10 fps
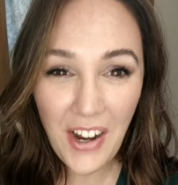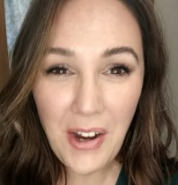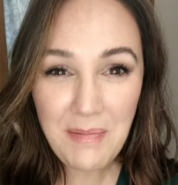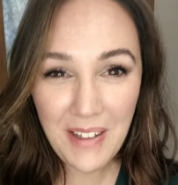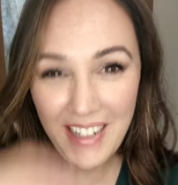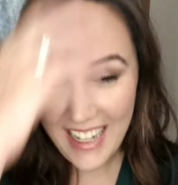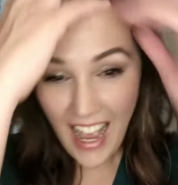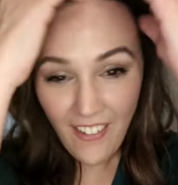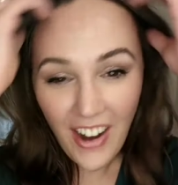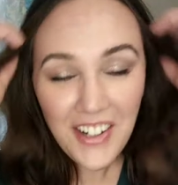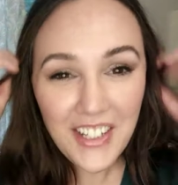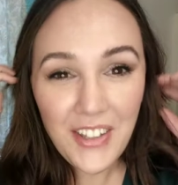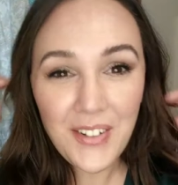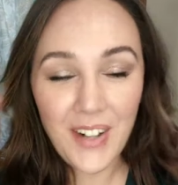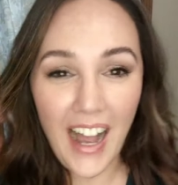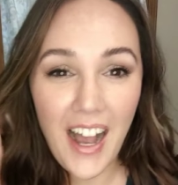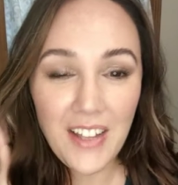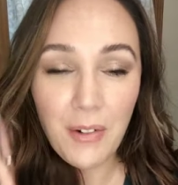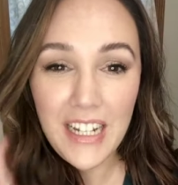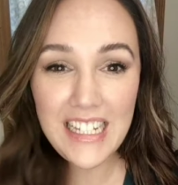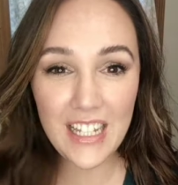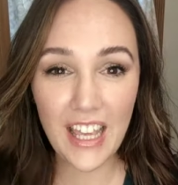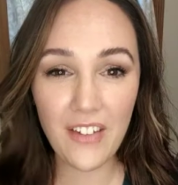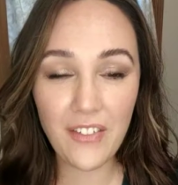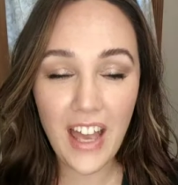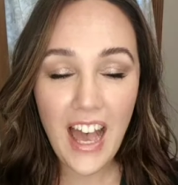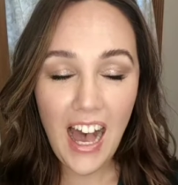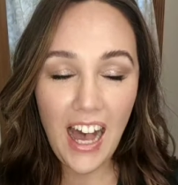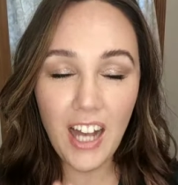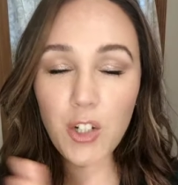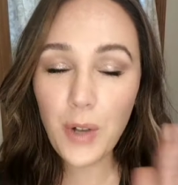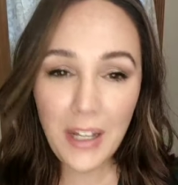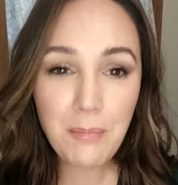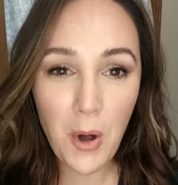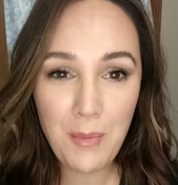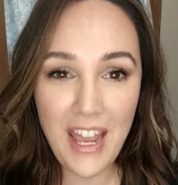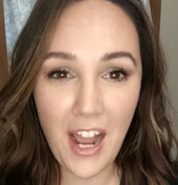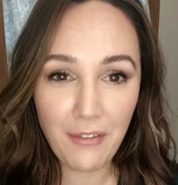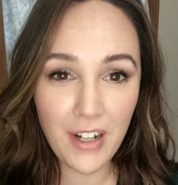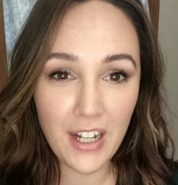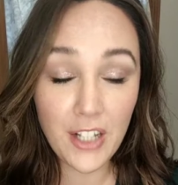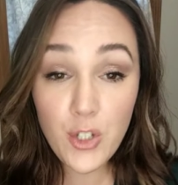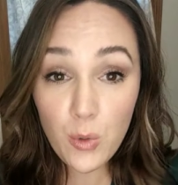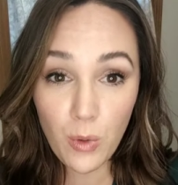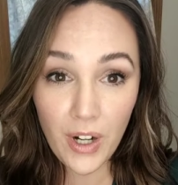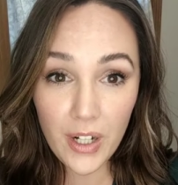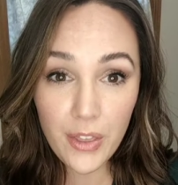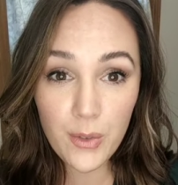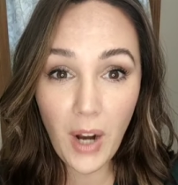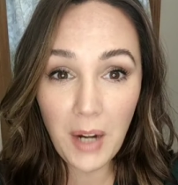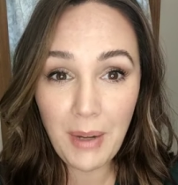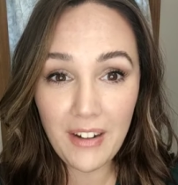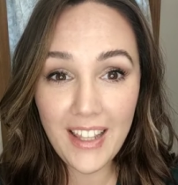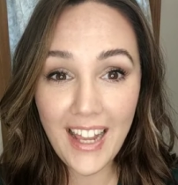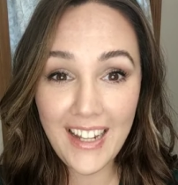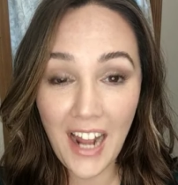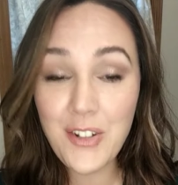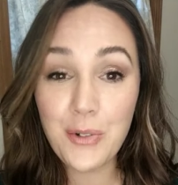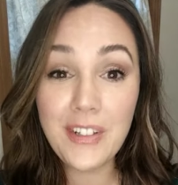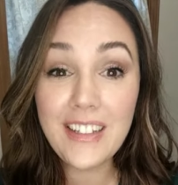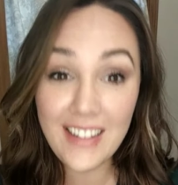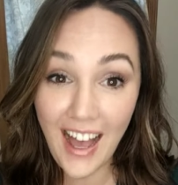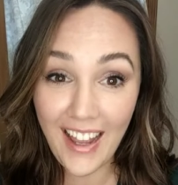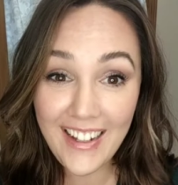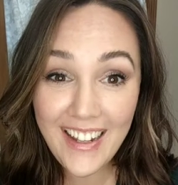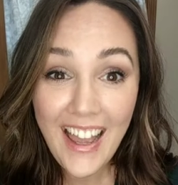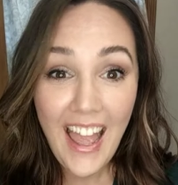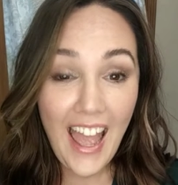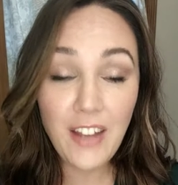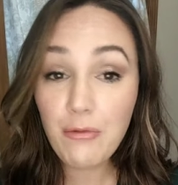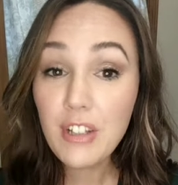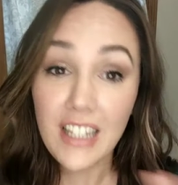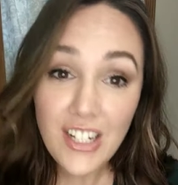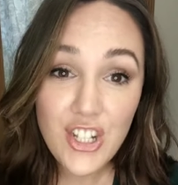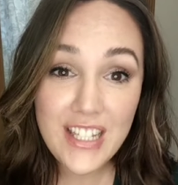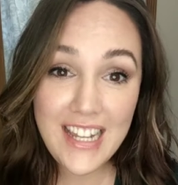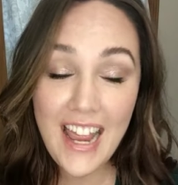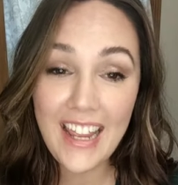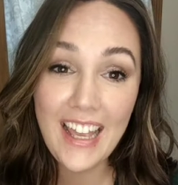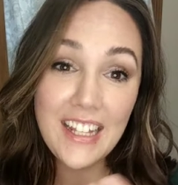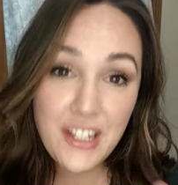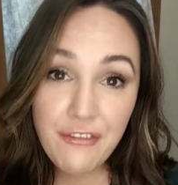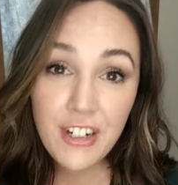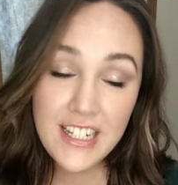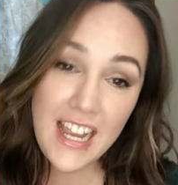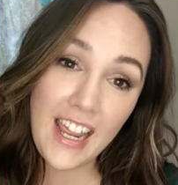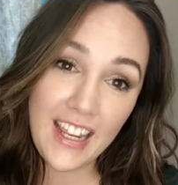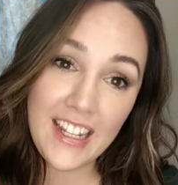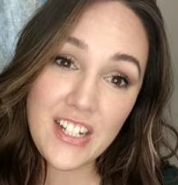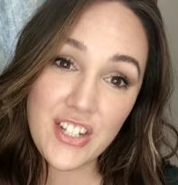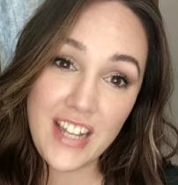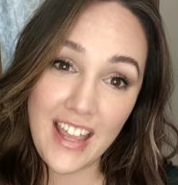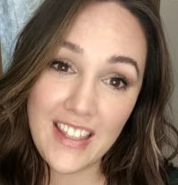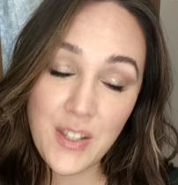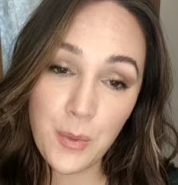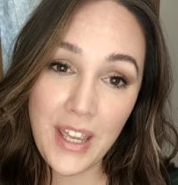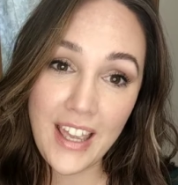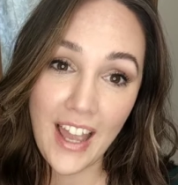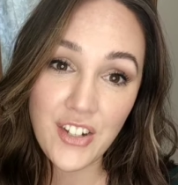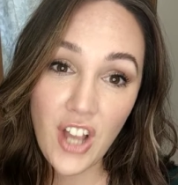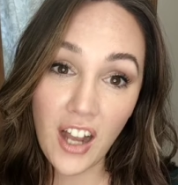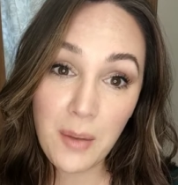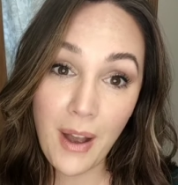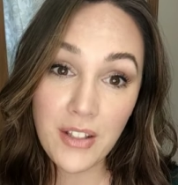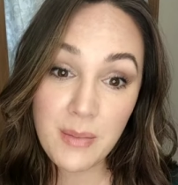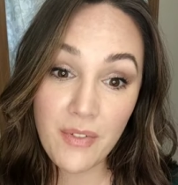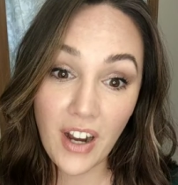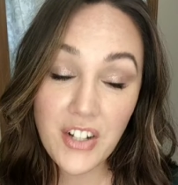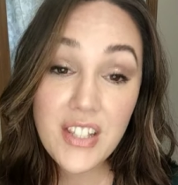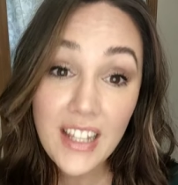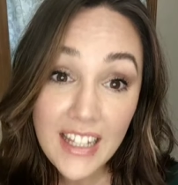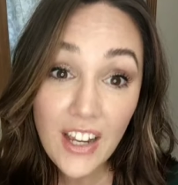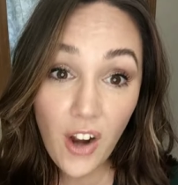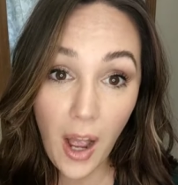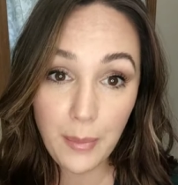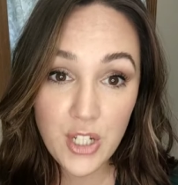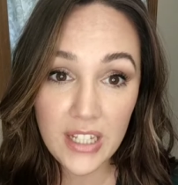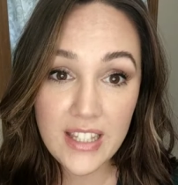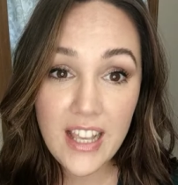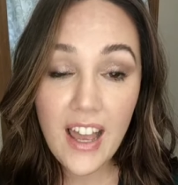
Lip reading: Beauty, how are you? I wanted to give a quick moment of a tour through our Mary Kay Naturally line and really just take a different day each day this week and talk about some of our skincare options.